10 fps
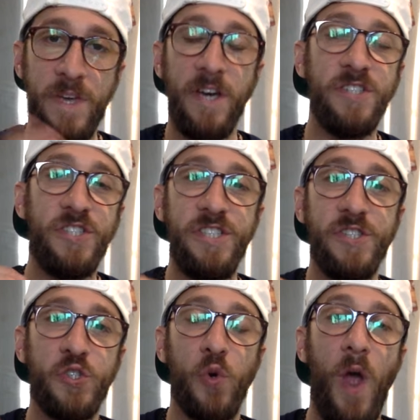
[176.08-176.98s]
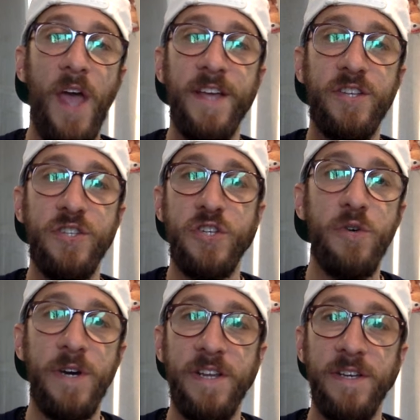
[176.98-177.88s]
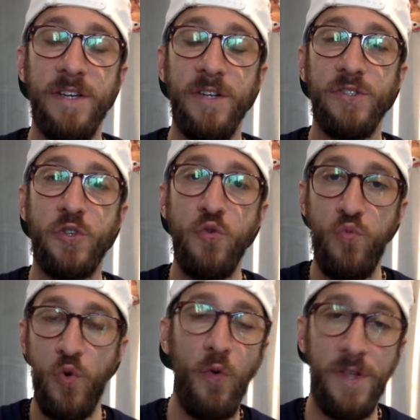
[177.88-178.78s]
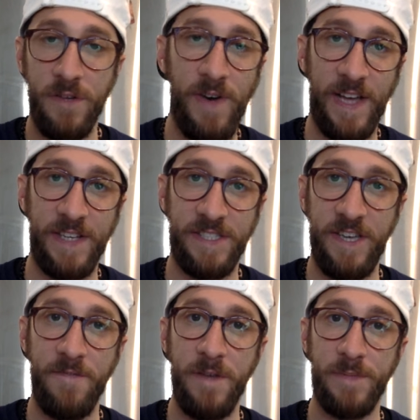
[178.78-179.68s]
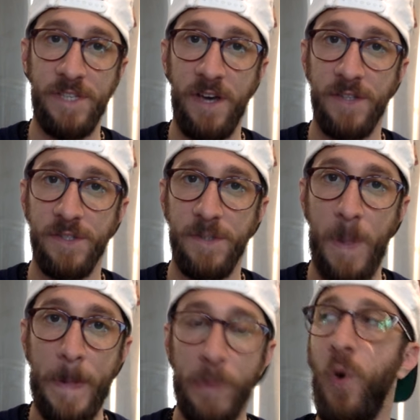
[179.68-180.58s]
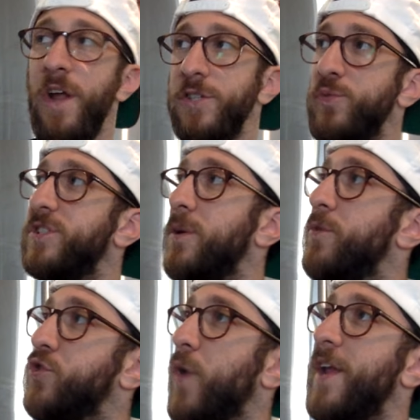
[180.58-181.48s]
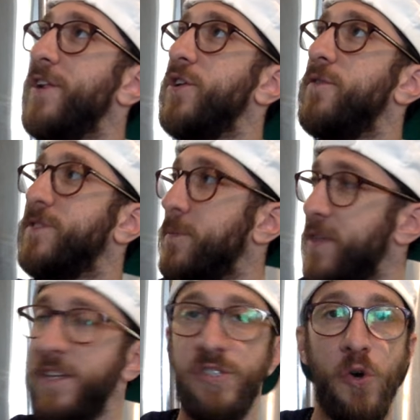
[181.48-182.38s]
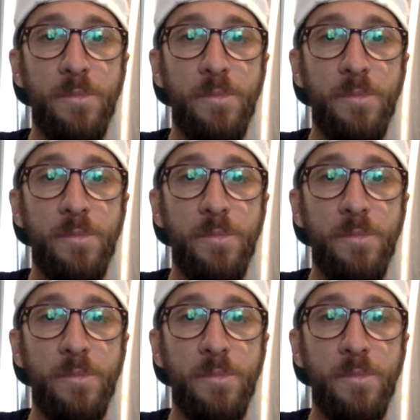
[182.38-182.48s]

Because she is trying to do it to ruin the legacy of Nipsey Hussle. What else would someone try to do if something is so